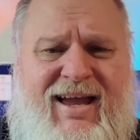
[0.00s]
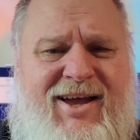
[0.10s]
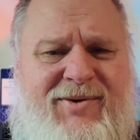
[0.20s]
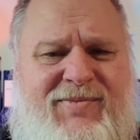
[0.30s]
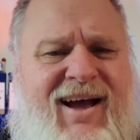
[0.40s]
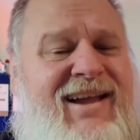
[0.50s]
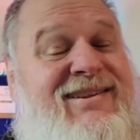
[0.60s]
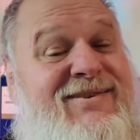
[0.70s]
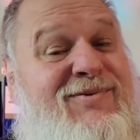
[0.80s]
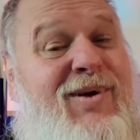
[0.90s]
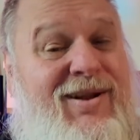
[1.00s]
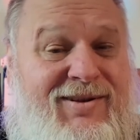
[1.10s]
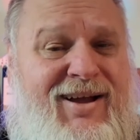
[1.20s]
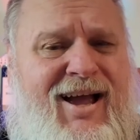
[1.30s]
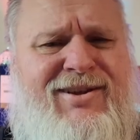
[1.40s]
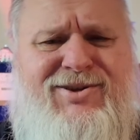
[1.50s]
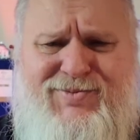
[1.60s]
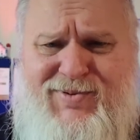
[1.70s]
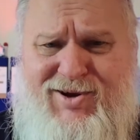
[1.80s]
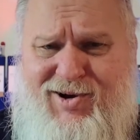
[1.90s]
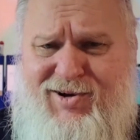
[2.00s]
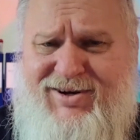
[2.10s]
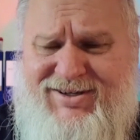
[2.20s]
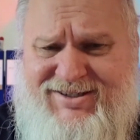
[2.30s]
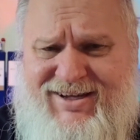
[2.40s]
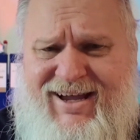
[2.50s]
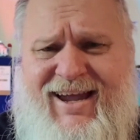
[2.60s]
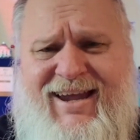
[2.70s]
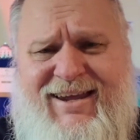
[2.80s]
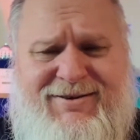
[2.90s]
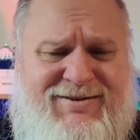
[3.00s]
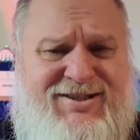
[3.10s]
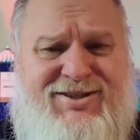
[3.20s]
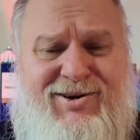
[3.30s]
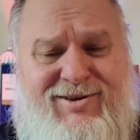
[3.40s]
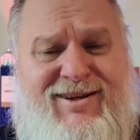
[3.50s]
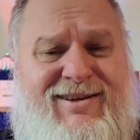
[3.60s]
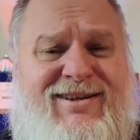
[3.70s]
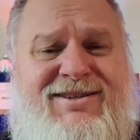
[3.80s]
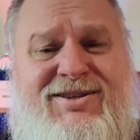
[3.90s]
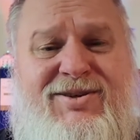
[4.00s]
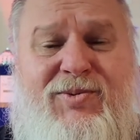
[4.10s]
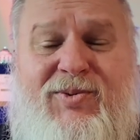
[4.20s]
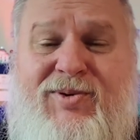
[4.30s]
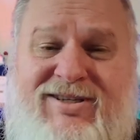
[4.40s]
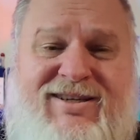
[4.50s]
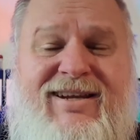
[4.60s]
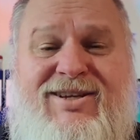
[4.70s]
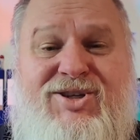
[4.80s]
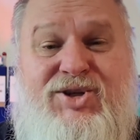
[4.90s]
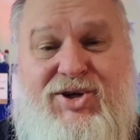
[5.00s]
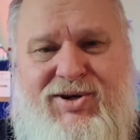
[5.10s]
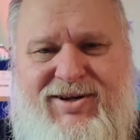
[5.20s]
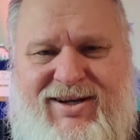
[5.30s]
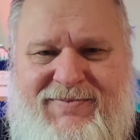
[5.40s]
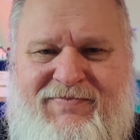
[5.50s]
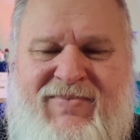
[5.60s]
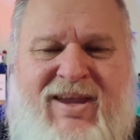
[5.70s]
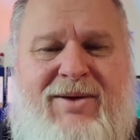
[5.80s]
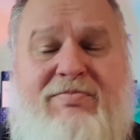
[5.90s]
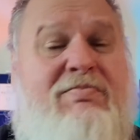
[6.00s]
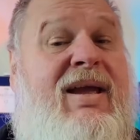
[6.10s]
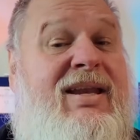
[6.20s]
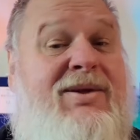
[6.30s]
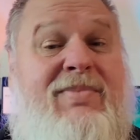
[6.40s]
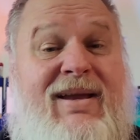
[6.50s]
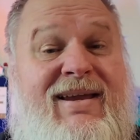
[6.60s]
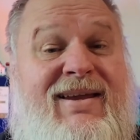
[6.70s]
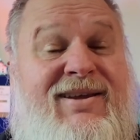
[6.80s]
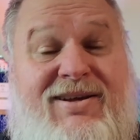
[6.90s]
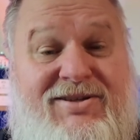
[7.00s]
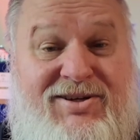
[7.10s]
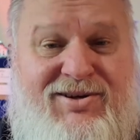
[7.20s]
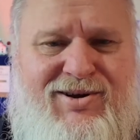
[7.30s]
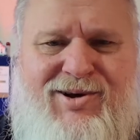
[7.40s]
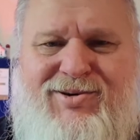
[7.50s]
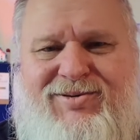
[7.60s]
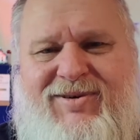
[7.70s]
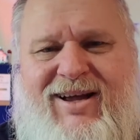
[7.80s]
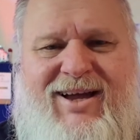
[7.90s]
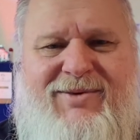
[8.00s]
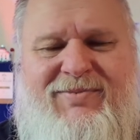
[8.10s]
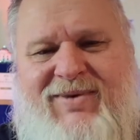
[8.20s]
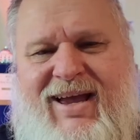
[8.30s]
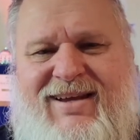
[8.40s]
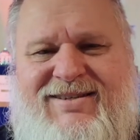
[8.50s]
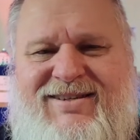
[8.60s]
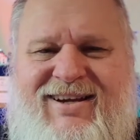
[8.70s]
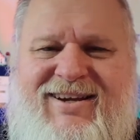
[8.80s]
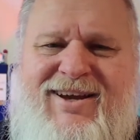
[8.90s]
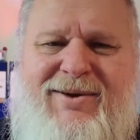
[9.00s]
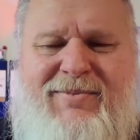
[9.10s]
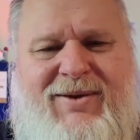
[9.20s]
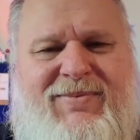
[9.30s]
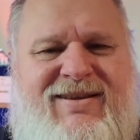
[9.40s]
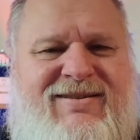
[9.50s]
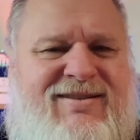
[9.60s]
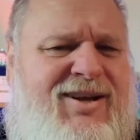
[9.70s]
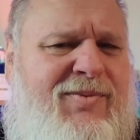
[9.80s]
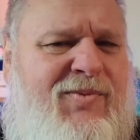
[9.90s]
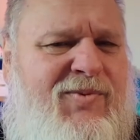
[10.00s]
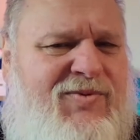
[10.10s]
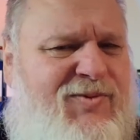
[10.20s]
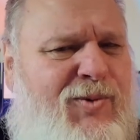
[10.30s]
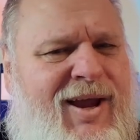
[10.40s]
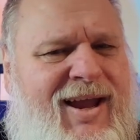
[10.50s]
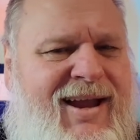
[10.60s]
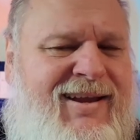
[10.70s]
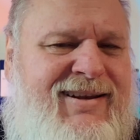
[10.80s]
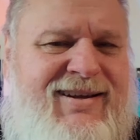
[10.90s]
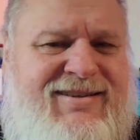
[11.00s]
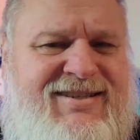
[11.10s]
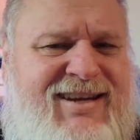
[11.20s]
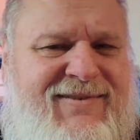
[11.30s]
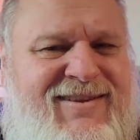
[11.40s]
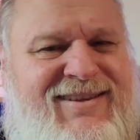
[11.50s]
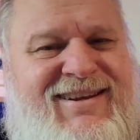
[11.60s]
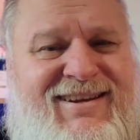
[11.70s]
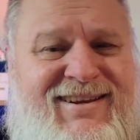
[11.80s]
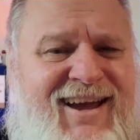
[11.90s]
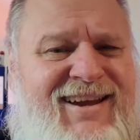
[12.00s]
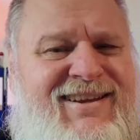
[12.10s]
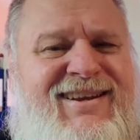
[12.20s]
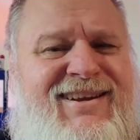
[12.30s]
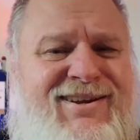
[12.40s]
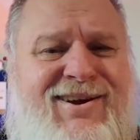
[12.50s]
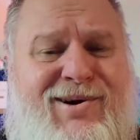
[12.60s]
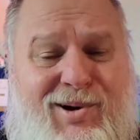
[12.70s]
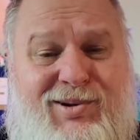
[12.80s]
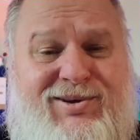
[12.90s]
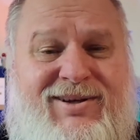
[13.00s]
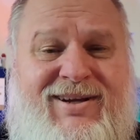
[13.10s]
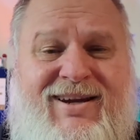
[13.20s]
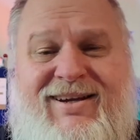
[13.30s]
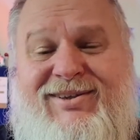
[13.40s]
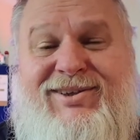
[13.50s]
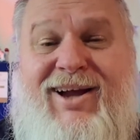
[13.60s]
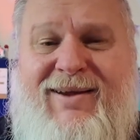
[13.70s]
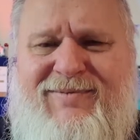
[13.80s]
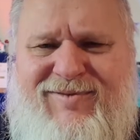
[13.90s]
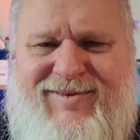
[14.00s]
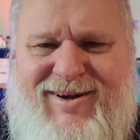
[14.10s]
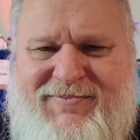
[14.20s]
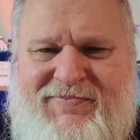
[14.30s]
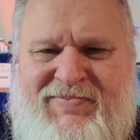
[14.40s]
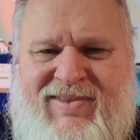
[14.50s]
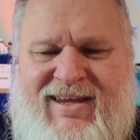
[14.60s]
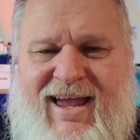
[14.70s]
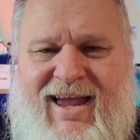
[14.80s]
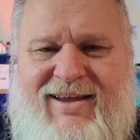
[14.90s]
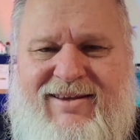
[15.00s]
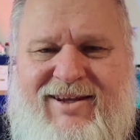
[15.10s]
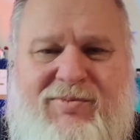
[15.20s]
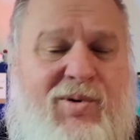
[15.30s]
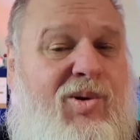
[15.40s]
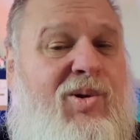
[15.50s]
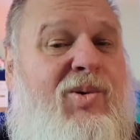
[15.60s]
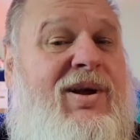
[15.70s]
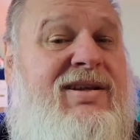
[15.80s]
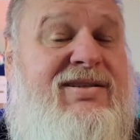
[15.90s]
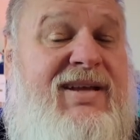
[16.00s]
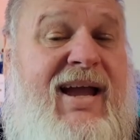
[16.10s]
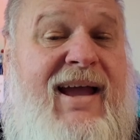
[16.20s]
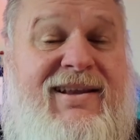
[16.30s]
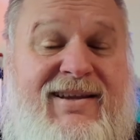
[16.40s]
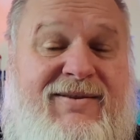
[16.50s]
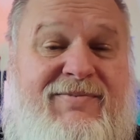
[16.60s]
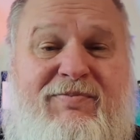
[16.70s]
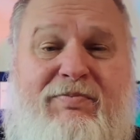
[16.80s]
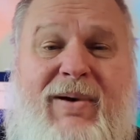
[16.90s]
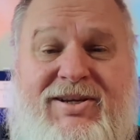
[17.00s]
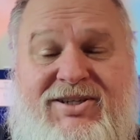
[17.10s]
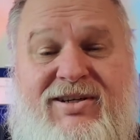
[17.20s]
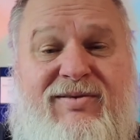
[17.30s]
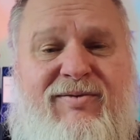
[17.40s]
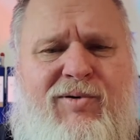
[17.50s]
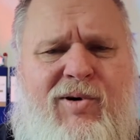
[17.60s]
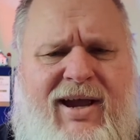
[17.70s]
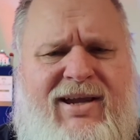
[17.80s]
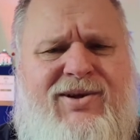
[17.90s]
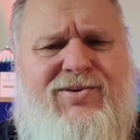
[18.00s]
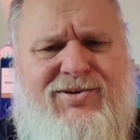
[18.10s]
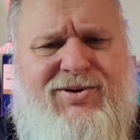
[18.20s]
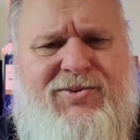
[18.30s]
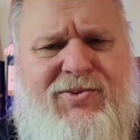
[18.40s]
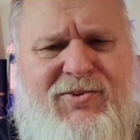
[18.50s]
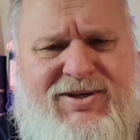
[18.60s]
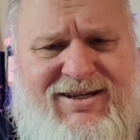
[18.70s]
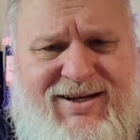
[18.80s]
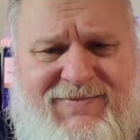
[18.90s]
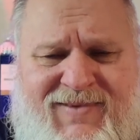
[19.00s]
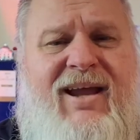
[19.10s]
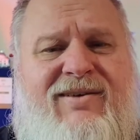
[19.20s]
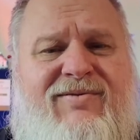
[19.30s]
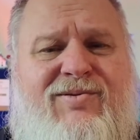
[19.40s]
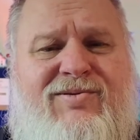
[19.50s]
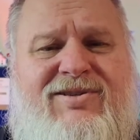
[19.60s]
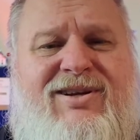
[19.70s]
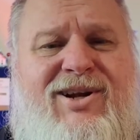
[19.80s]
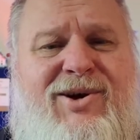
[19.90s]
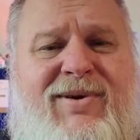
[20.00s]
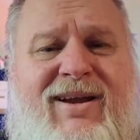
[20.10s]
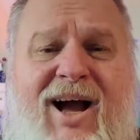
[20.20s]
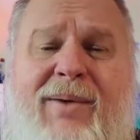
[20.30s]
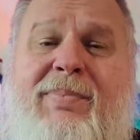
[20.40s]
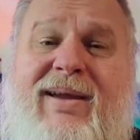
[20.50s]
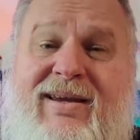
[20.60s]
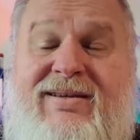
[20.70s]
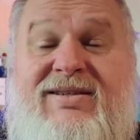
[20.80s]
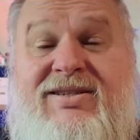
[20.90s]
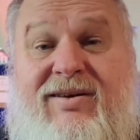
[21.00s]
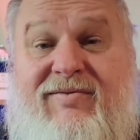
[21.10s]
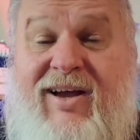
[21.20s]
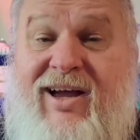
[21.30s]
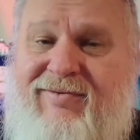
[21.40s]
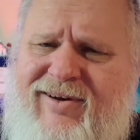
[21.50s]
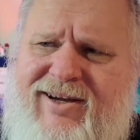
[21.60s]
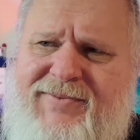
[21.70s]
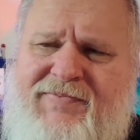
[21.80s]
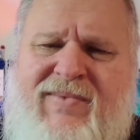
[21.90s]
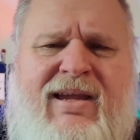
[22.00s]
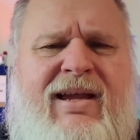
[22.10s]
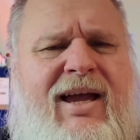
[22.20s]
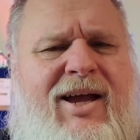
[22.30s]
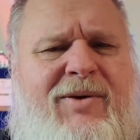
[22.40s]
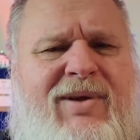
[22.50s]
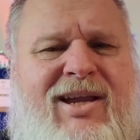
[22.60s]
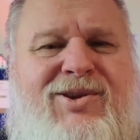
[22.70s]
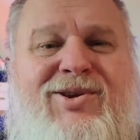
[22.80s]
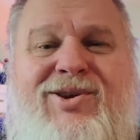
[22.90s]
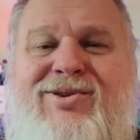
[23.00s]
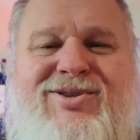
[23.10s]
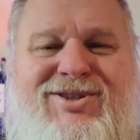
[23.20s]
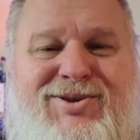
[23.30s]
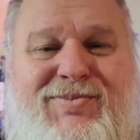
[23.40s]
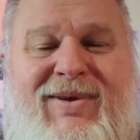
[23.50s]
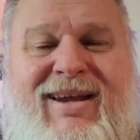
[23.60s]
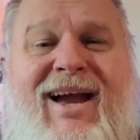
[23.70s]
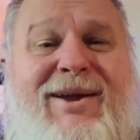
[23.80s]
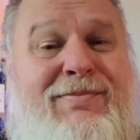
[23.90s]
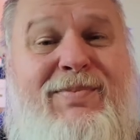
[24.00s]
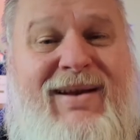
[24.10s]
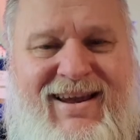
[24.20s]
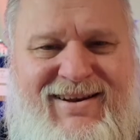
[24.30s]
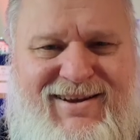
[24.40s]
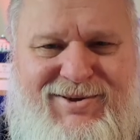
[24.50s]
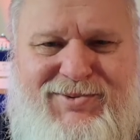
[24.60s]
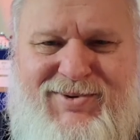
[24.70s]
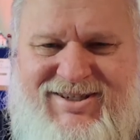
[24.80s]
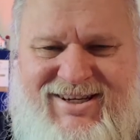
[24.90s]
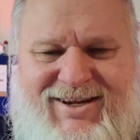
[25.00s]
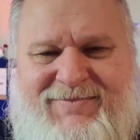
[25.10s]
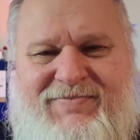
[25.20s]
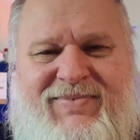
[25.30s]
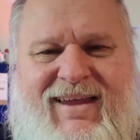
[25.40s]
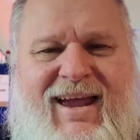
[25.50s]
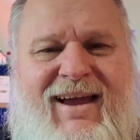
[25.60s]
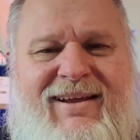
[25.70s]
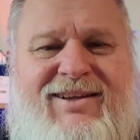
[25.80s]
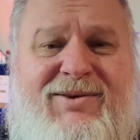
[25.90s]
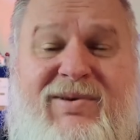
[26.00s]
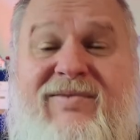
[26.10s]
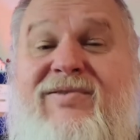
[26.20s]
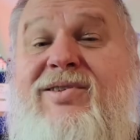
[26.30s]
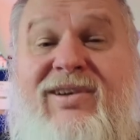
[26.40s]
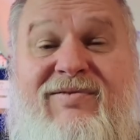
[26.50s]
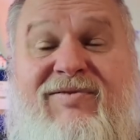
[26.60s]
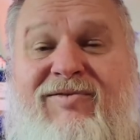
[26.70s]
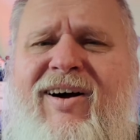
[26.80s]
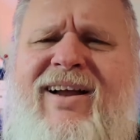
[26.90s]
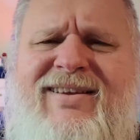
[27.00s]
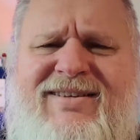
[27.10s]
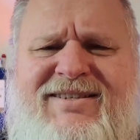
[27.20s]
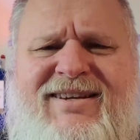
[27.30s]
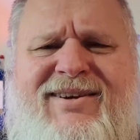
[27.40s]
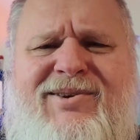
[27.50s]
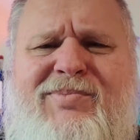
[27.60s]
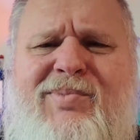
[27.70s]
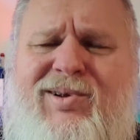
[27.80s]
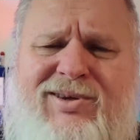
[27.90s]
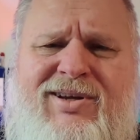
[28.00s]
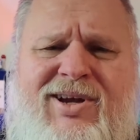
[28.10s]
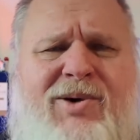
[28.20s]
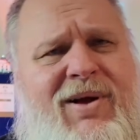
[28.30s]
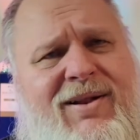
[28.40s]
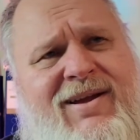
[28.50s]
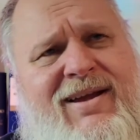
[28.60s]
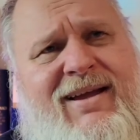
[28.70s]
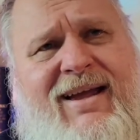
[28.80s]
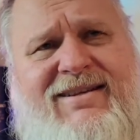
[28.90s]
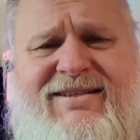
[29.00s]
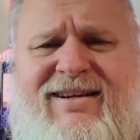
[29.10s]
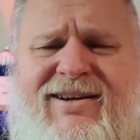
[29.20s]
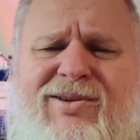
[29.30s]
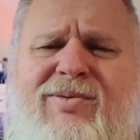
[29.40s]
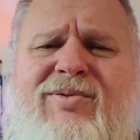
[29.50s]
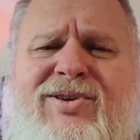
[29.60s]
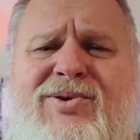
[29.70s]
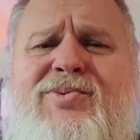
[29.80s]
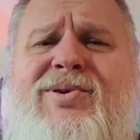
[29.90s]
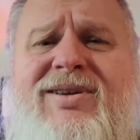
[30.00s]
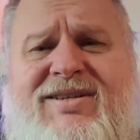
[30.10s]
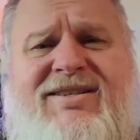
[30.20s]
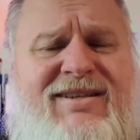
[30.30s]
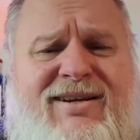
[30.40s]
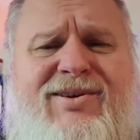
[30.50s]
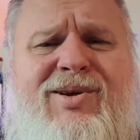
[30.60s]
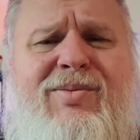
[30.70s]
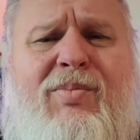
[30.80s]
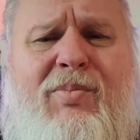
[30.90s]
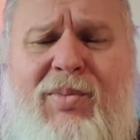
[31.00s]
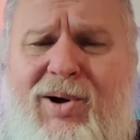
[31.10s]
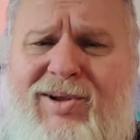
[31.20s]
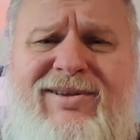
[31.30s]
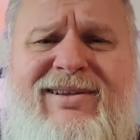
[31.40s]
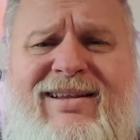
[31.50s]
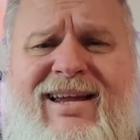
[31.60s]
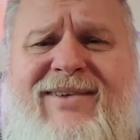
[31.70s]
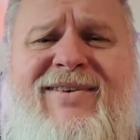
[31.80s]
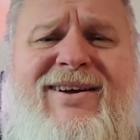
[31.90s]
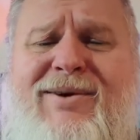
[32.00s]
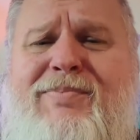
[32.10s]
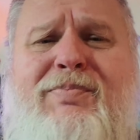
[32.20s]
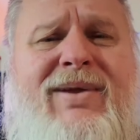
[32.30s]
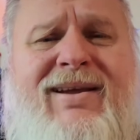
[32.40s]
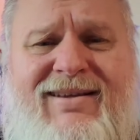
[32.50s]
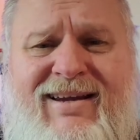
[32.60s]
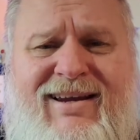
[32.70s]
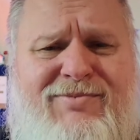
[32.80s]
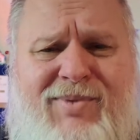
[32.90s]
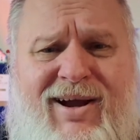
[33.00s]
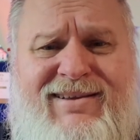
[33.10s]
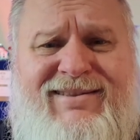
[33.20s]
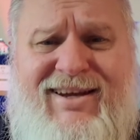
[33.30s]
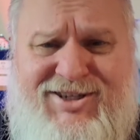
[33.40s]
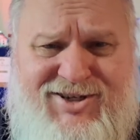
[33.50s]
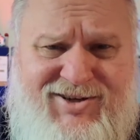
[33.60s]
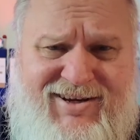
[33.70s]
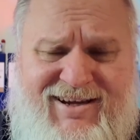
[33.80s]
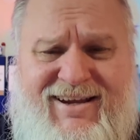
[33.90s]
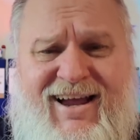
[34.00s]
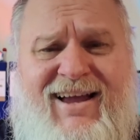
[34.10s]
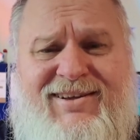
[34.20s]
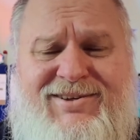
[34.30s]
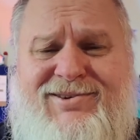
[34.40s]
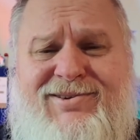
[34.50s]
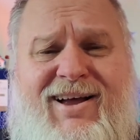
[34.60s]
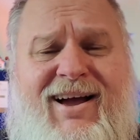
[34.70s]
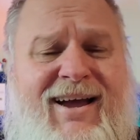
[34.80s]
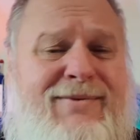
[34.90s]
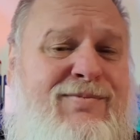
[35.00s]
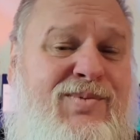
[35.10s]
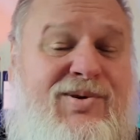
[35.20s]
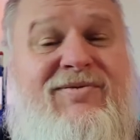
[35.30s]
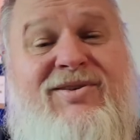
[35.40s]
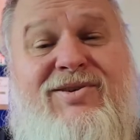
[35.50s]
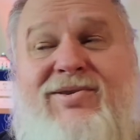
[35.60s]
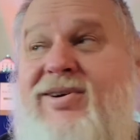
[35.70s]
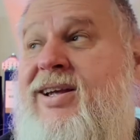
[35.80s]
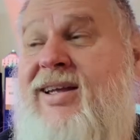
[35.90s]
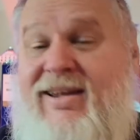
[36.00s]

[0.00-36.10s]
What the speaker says: To be honest, I started this whisky journey many years ago, somewhere in the 17-18 year old time frame, and always had a passion for a good whisky. And of course, growing up in South Africa, it used to be a blended whisky, and if you can find a single malt, the word single malt never appeared in my dictionary until I moved to